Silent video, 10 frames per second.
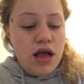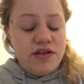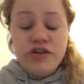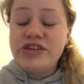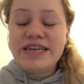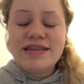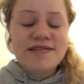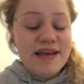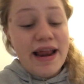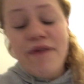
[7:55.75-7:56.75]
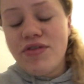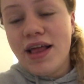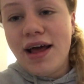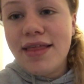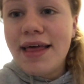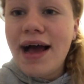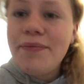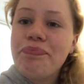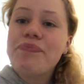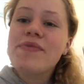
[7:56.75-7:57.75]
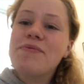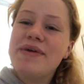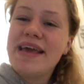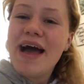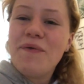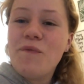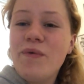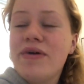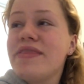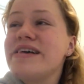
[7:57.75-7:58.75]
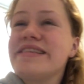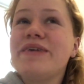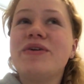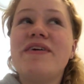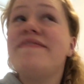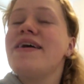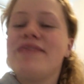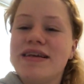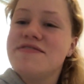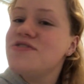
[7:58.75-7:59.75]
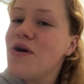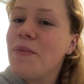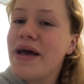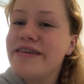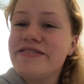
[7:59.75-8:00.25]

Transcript: social distancing and everything like that but yeah that's like one of our favourite things to do when we're here